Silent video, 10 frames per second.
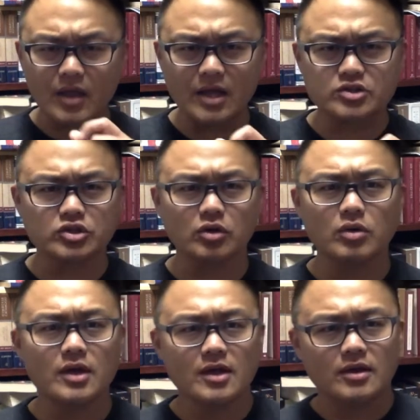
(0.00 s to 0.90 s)
and
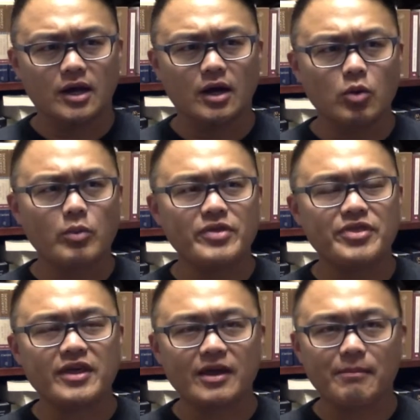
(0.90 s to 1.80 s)
so uh, when we
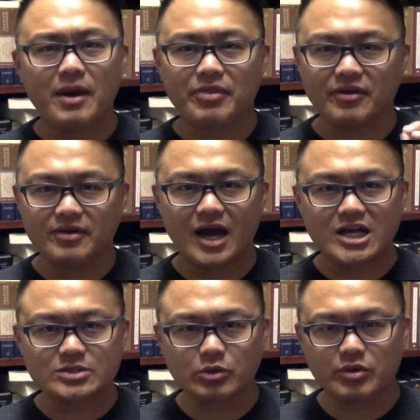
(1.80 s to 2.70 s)
think about the
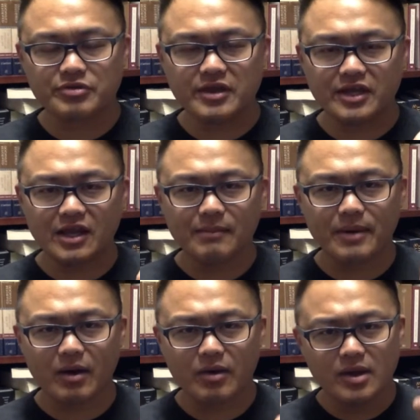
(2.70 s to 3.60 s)
gospel, we're thinking
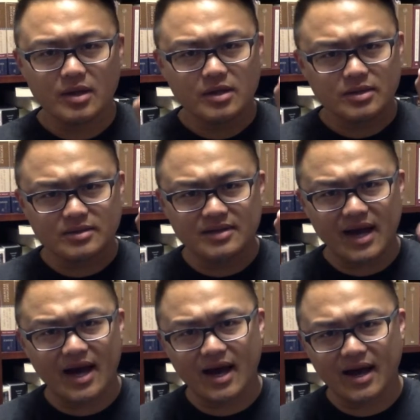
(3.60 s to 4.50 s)
about
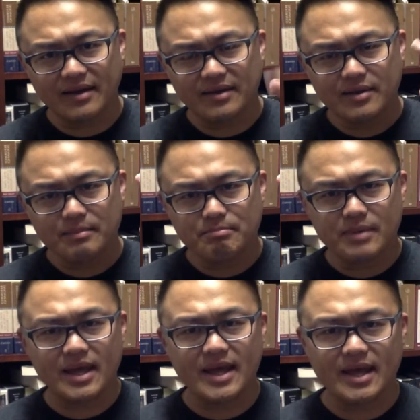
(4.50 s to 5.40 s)
God,
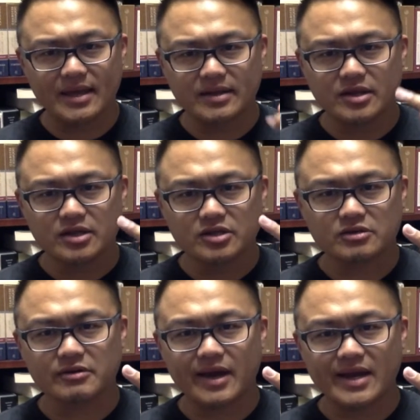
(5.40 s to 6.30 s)
man,
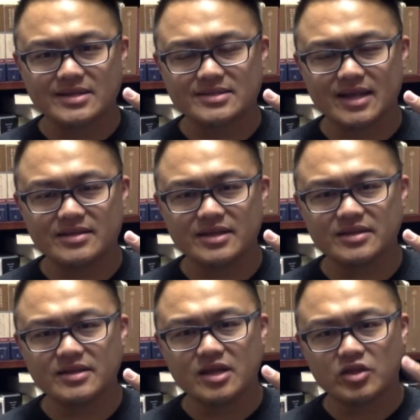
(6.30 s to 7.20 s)
Christ and
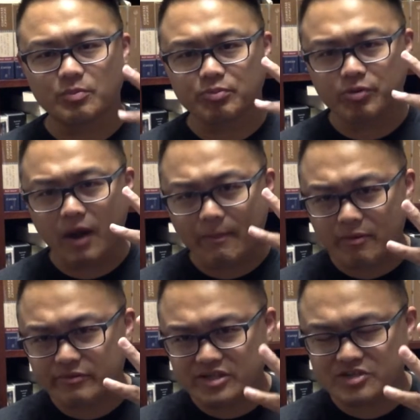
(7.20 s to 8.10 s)
then the
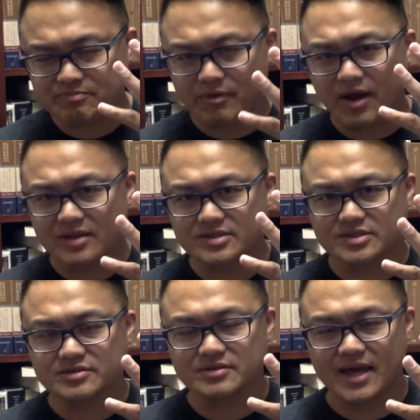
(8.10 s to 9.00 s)
proper response
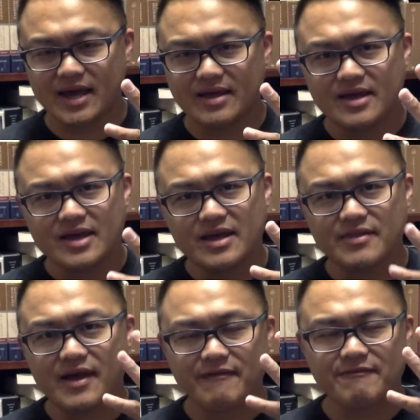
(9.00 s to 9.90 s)
to that.
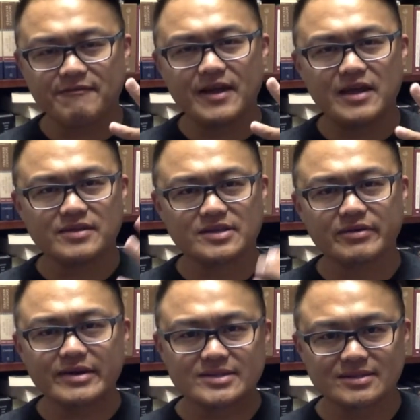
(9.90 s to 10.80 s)
And that faith is
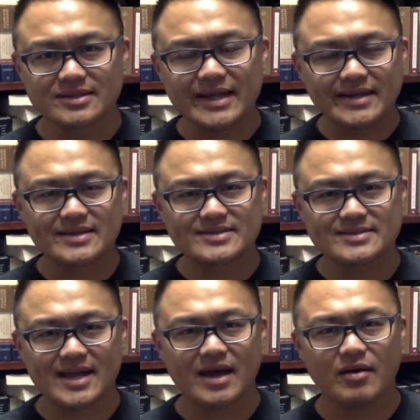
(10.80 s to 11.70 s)
going to lead us
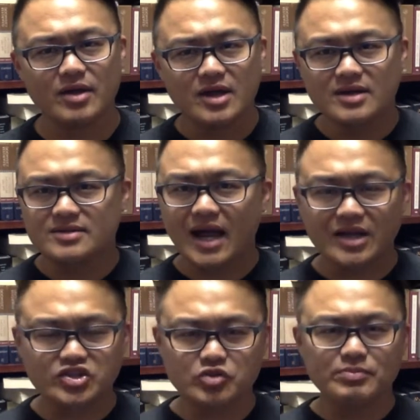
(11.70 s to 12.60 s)
now,
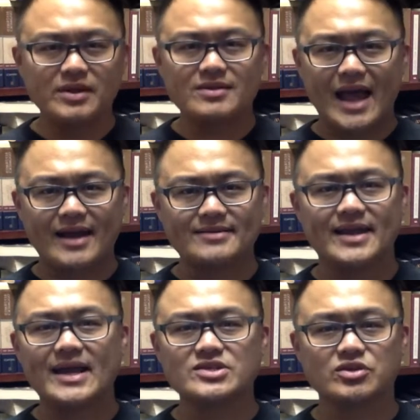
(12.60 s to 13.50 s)
not to be
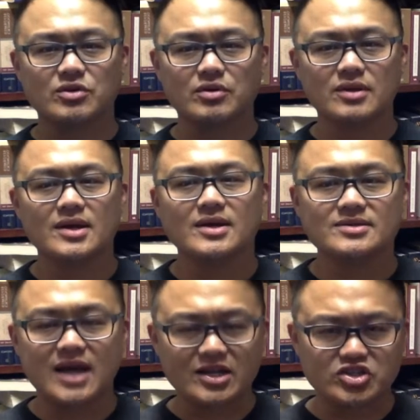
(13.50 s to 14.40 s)
lackadaisical,
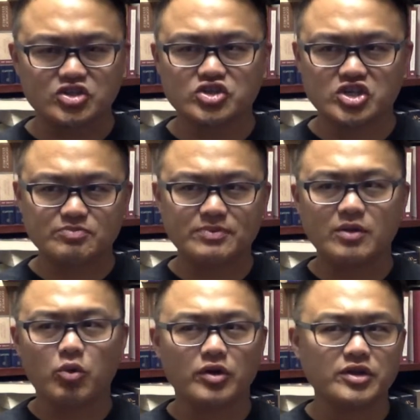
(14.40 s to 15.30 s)
not to just be,
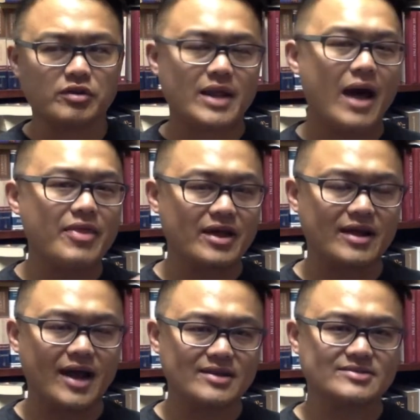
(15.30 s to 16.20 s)
well, you know, now that
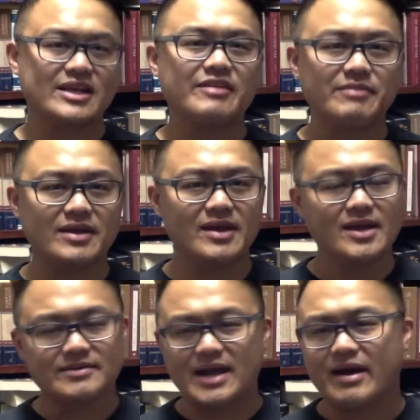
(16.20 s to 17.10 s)
God has saved me,
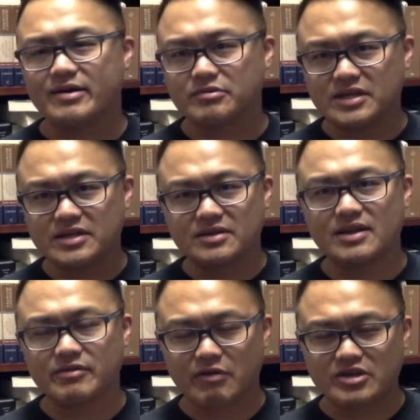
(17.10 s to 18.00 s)
now I don't need to
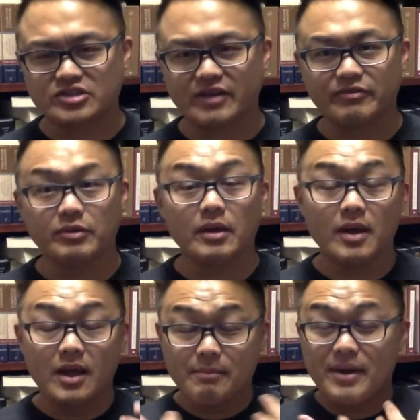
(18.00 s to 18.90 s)
live a righteous life. No,
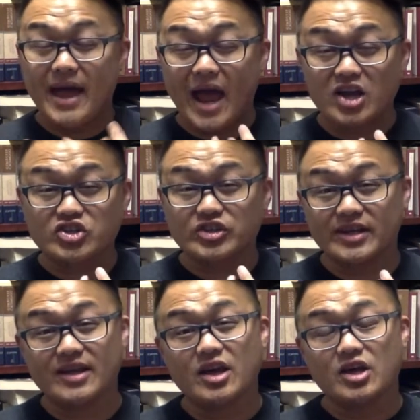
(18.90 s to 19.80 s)
but
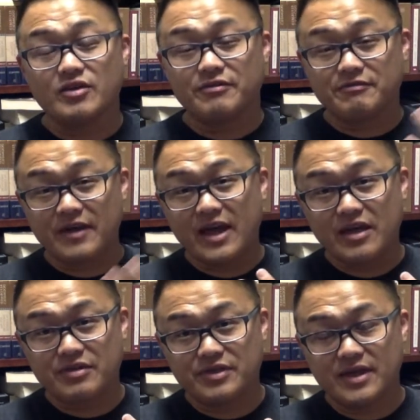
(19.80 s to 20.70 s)
actually,
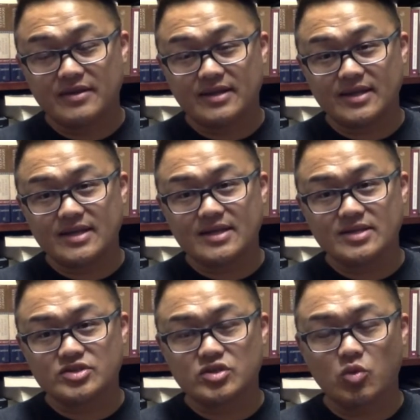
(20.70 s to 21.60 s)
faith then
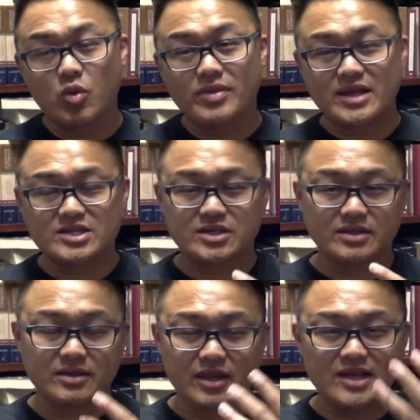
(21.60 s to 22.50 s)
is the one that's
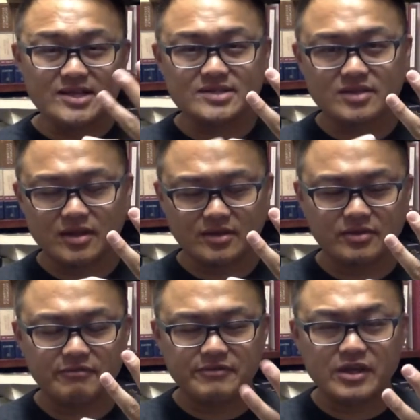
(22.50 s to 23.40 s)
is the,
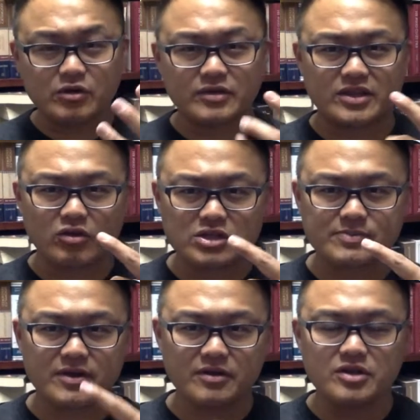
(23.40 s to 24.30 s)
the vehicle that the Holy
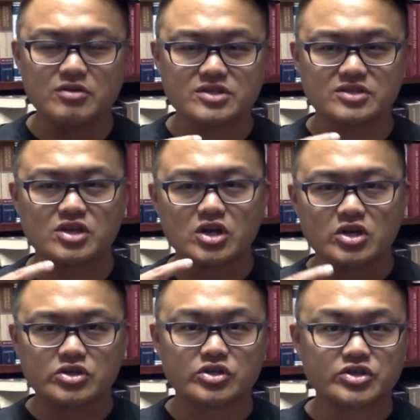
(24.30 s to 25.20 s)
Spirit uses
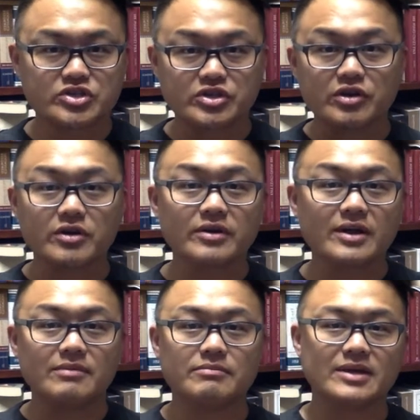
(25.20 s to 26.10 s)
to stir
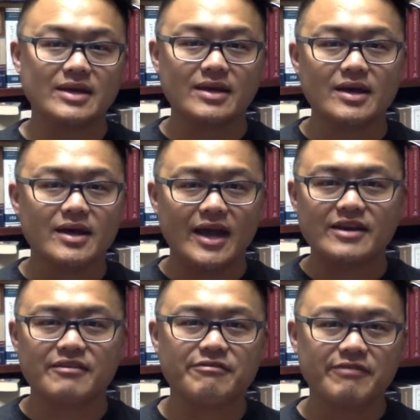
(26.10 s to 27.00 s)
in me an
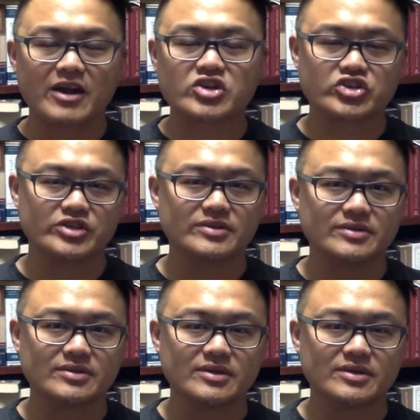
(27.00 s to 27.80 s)
affection